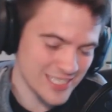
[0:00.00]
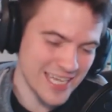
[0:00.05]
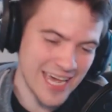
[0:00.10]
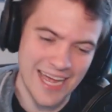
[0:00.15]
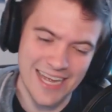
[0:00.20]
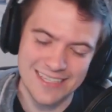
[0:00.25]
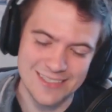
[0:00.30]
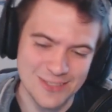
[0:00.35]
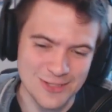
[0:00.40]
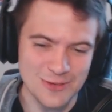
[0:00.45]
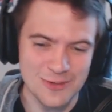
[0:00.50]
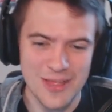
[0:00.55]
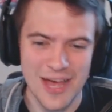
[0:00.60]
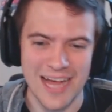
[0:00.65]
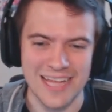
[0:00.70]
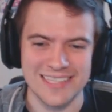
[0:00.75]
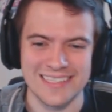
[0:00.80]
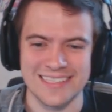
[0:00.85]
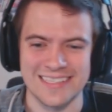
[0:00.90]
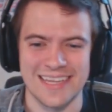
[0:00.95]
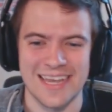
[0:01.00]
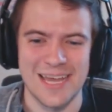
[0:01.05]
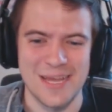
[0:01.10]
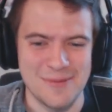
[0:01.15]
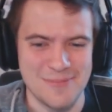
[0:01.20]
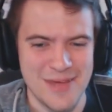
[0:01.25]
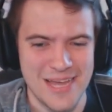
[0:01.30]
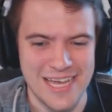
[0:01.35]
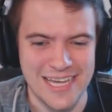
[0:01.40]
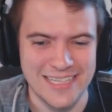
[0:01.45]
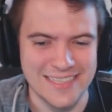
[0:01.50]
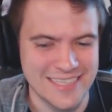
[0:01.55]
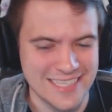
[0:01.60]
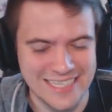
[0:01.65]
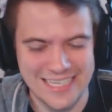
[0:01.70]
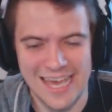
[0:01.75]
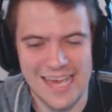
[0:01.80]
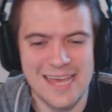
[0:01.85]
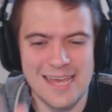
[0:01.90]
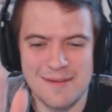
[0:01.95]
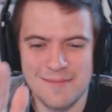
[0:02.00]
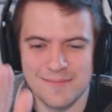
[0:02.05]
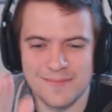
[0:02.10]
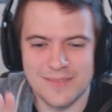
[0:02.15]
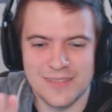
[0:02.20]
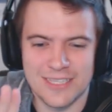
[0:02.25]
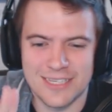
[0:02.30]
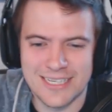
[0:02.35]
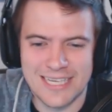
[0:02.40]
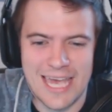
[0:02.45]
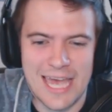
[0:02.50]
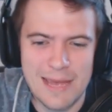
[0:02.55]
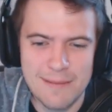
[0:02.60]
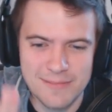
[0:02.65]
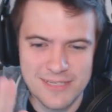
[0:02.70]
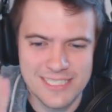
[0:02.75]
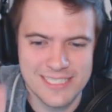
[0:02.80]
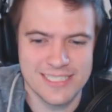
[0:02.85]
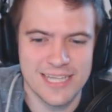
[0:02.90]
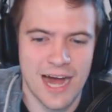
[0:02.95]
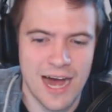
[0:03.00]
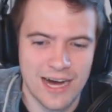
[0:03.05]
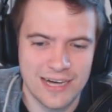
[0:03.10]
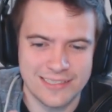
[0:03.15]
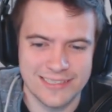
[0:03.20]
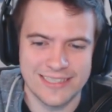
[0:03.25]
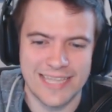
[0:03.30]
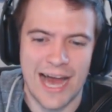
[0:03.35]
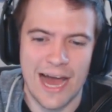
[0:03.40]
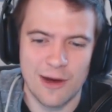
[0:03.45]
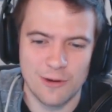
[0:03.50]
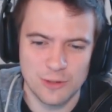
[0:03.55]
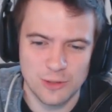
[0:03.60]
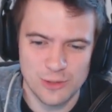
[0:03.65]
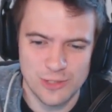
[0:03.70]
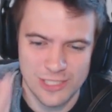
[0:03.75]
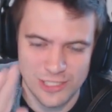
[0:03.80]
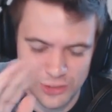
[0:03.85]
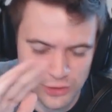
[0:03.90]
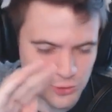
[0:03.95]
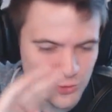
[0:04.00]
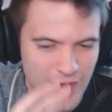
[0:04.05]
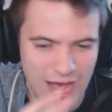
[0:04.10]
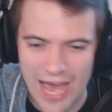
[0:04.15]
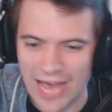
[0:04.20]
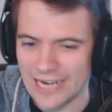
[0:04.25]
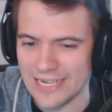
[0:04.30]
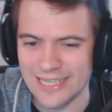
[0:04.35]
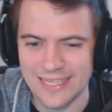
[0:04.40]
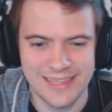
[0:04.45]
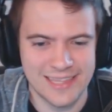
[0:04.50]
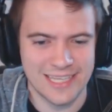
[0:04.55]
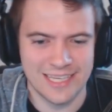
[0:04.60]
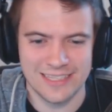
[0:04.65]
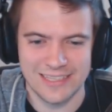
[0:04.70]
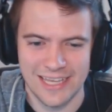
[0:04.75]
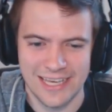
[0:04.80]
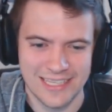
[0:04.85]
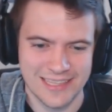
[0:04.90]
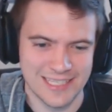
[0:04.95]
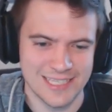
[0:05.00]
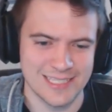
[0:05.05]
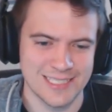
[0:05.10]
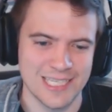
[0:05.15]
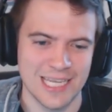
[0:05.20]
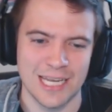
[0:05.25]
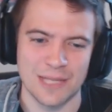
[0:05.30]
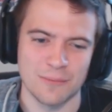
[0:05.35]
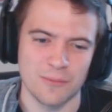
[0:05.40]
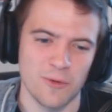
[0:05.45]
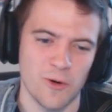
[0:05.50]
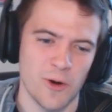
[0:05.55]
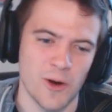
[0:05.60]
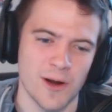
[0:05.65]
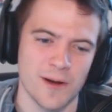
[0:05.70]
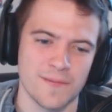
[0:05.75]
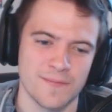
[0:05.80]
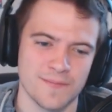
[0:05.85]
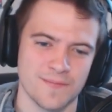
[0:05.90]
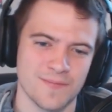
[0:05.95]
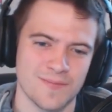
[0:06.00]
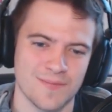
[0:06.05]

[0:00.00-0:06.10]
just can't do that today, man. The game, the game does not allow you to do anything like this anymore.